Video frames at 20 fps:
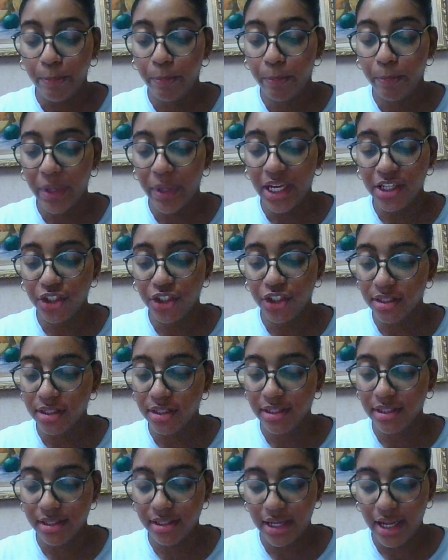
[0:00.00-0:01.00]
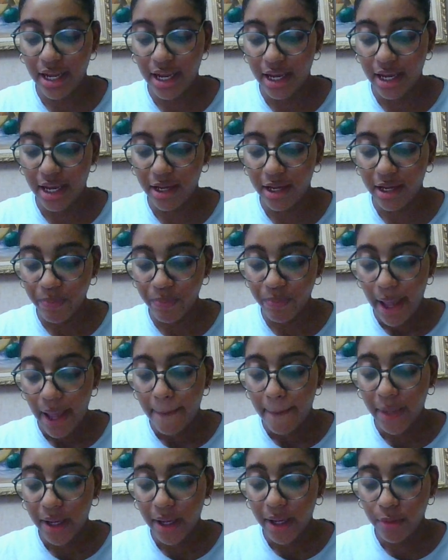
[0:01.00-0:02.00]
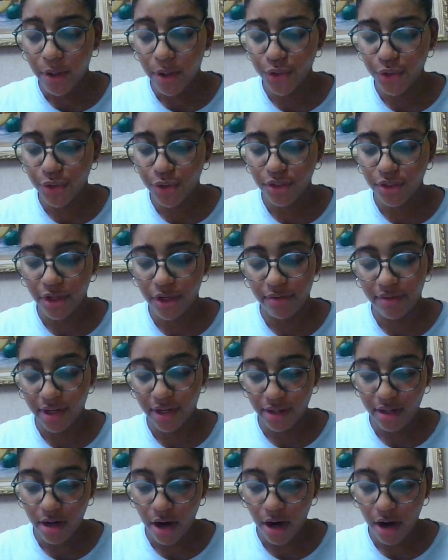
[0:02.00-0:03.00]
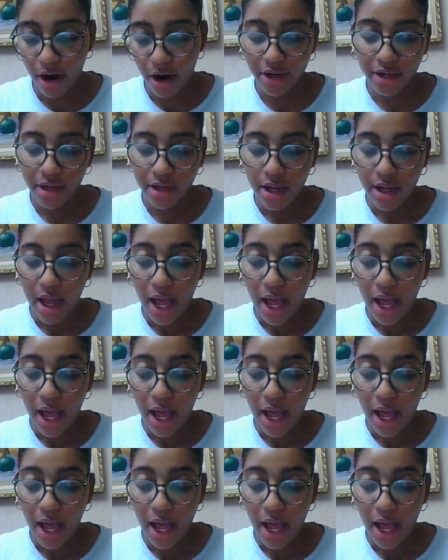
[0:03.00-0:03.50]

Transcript: Patients say, my motions are very hard.